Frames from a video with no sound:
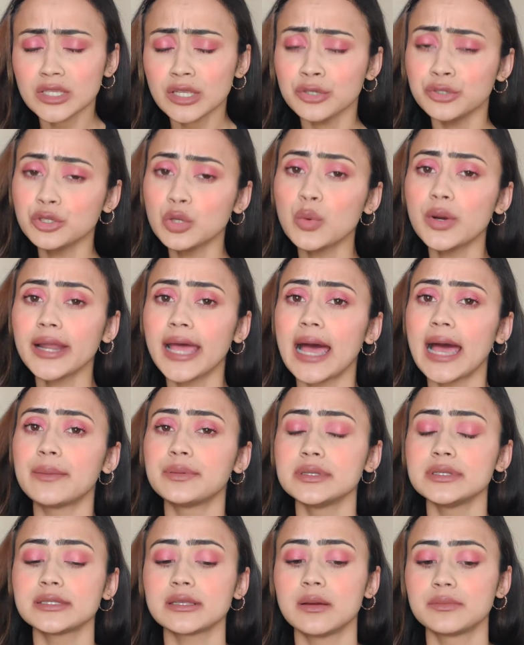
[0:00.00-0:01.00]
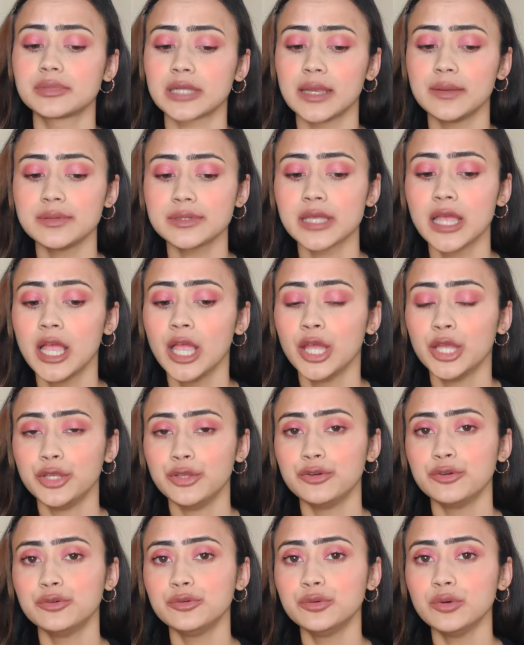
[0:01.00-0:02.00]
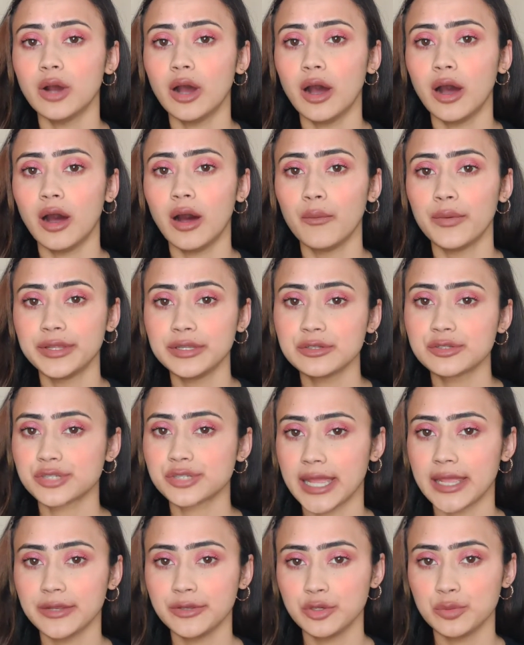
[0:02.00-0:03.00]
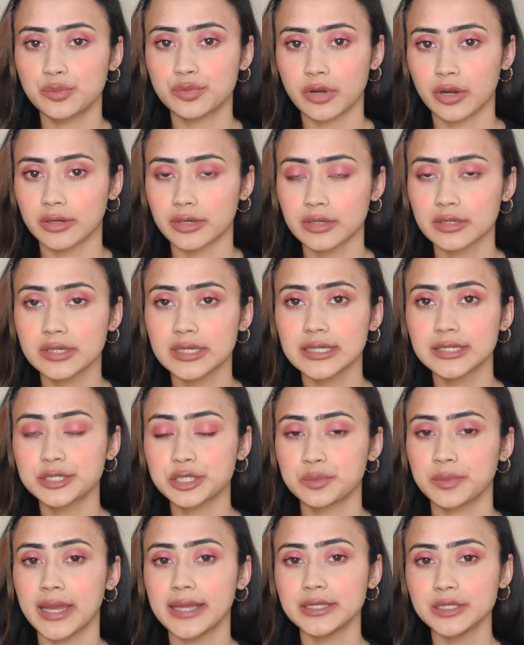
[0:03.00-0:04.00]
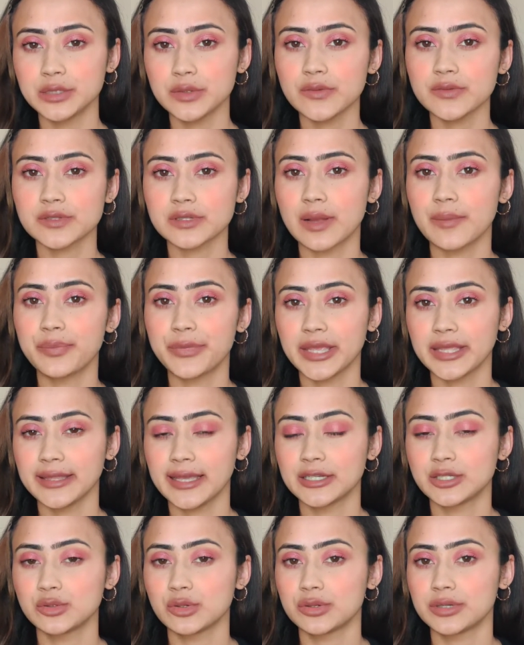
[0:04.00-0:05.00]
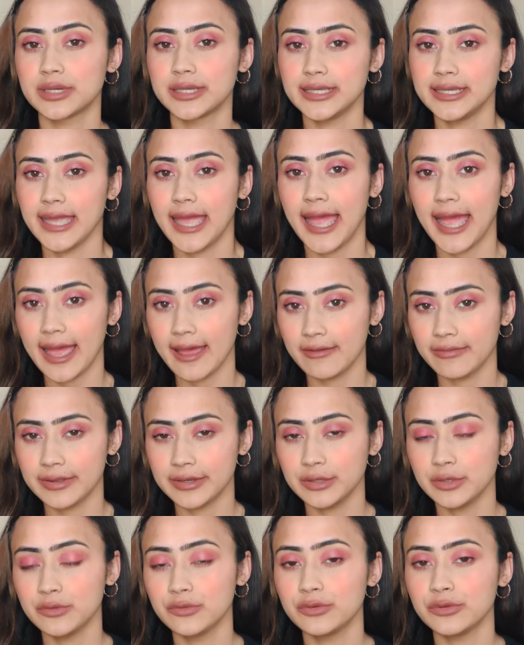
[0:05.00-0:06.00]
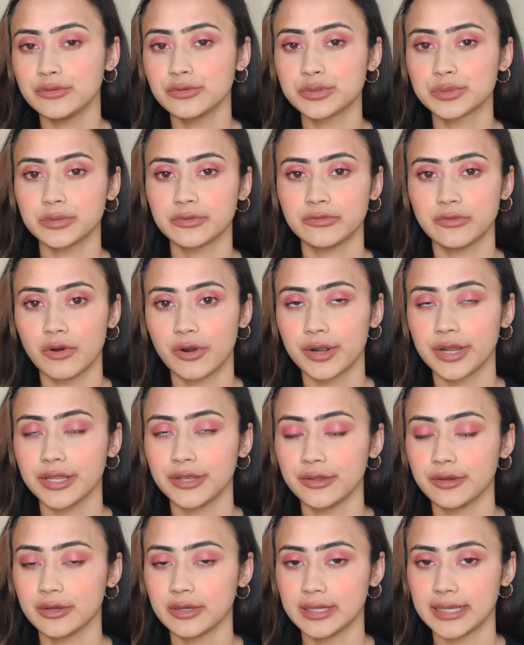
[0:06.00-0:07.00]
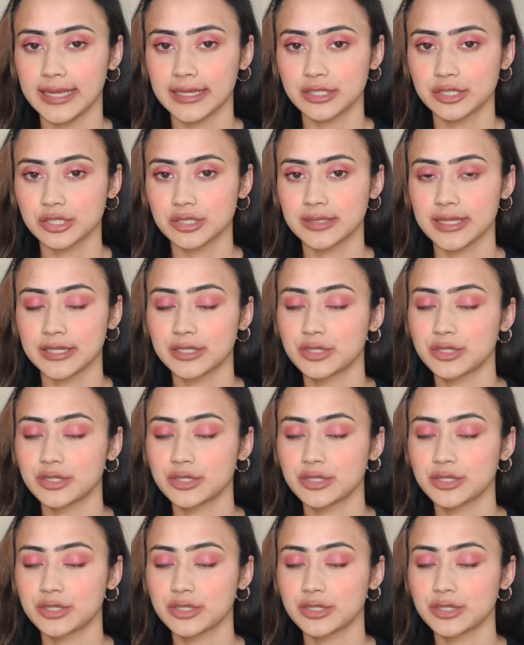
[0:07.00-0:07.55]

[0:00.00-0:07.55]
You know what happens sometimes, you when you try a new product, it reminds you of something that you already have and you've used before in your collection,